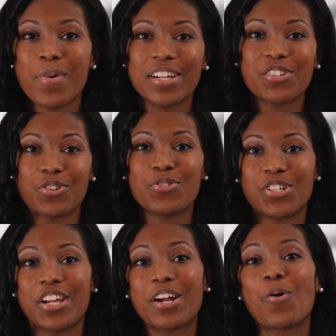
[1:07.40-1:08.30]
Make sure you
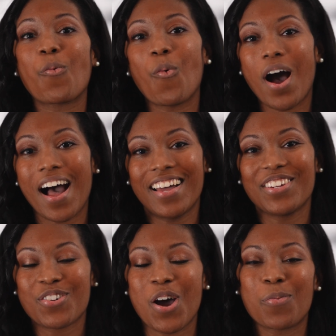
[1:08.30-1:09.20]
share why
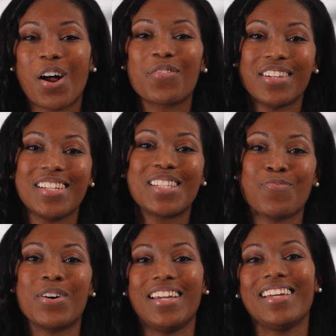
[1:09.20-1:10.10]
your nonprofit needs the
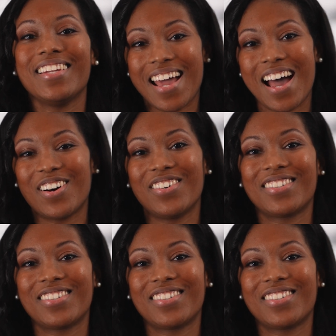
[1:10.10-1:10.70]
money now.